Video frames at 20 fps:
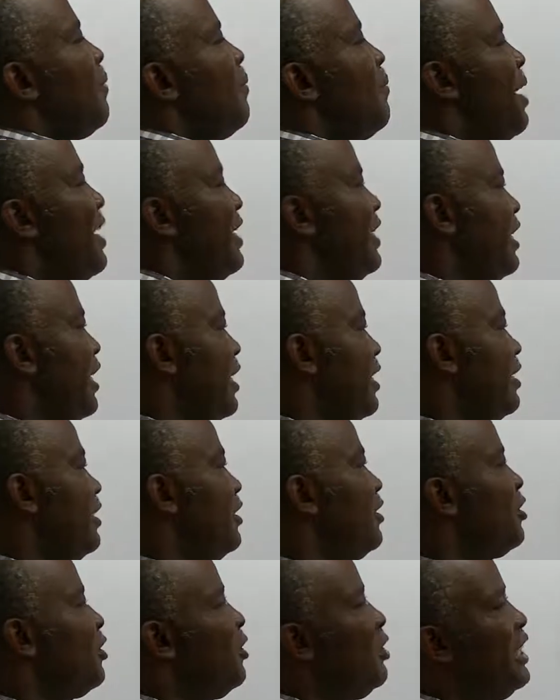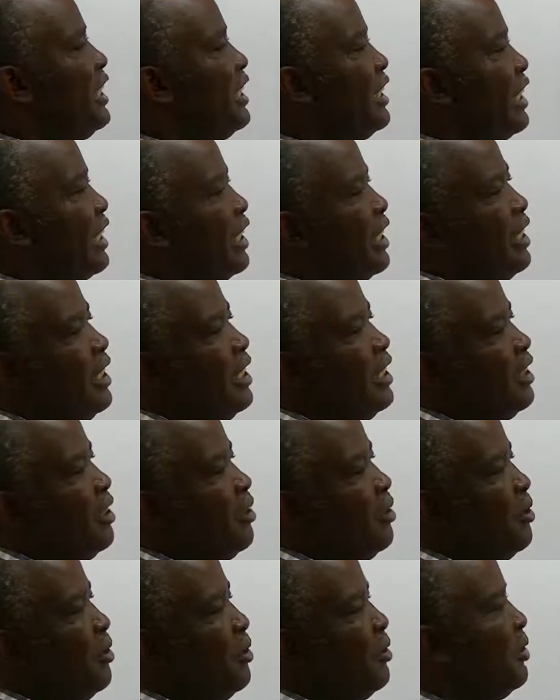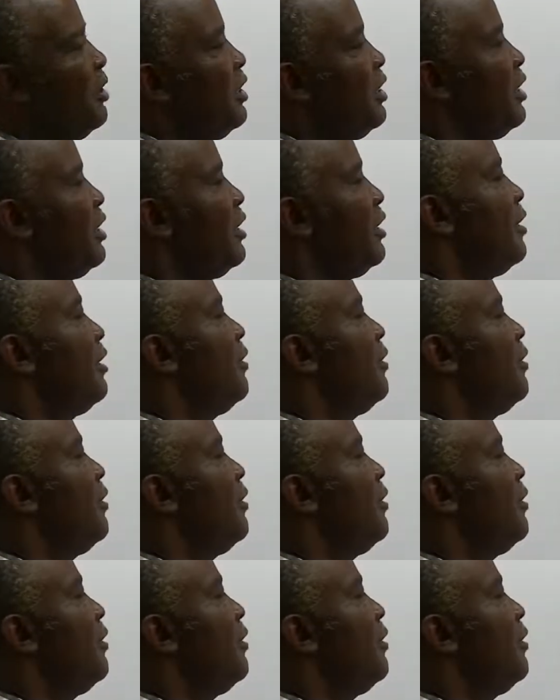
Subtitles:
Pagan. So he set these rules,